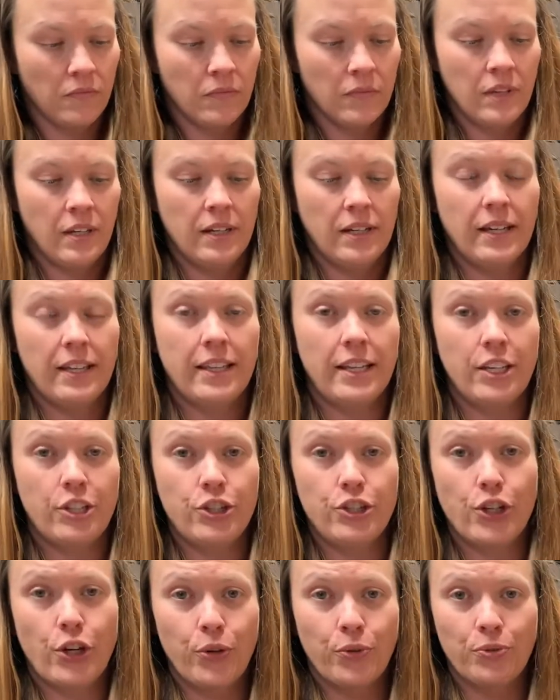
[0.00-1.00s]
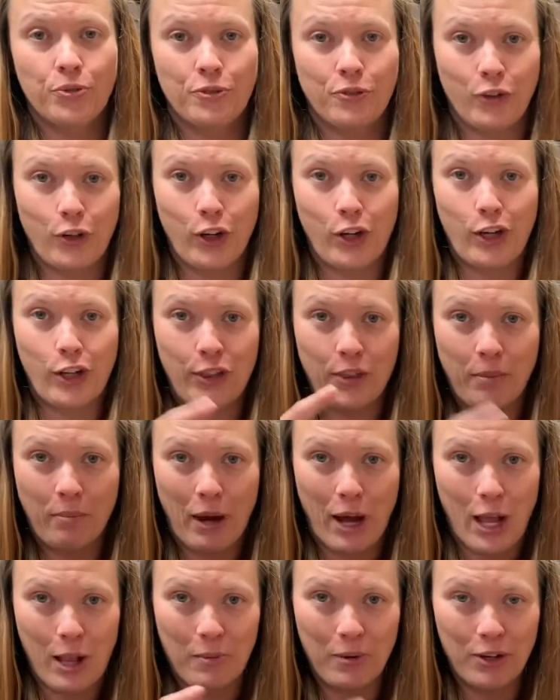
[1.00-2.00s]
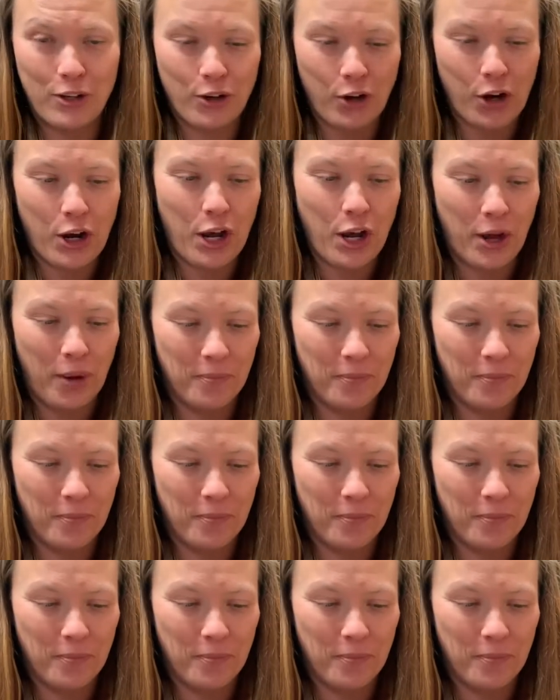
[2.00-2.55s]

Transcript: And then don't forget the bottom of your cup.